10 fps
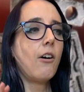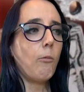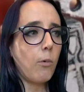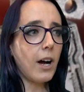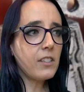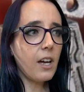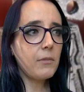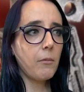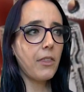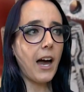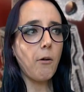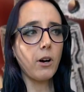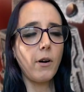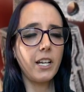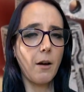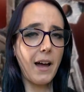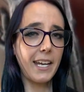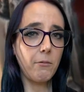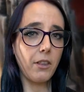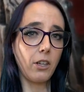Once I'm done with that, we're going to come back
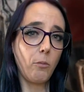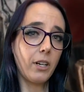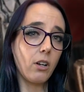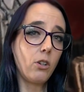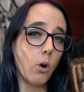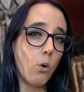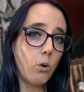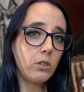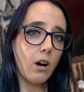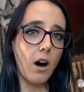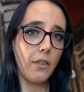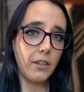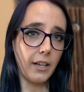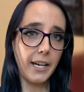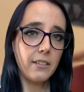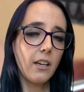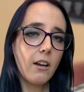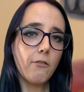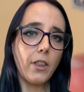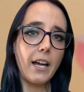in with a little bit of gold on the knight
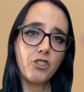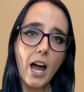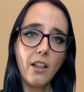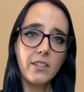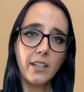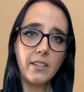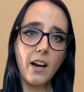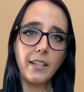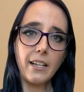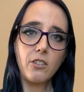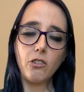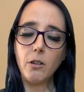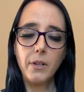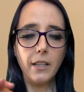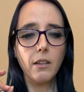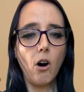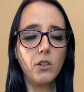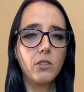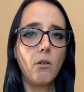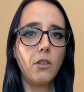for that chalice that he's got next to him and
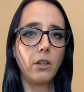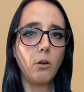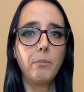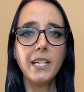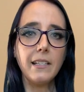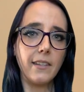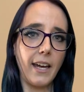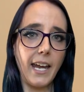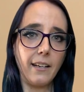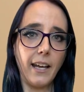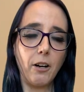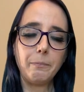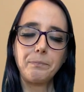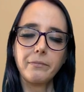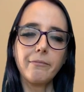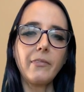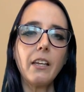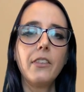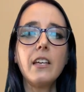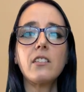also the little beads that hang down.
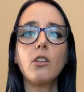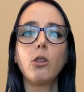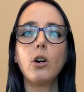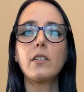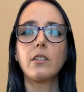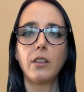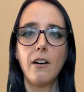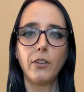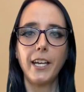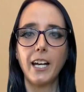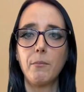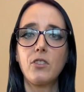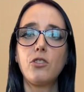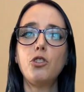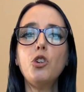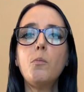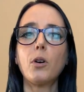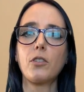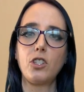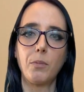This looks lovely and I'm
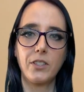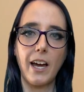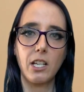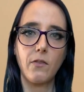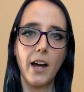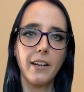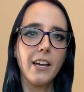super satisfied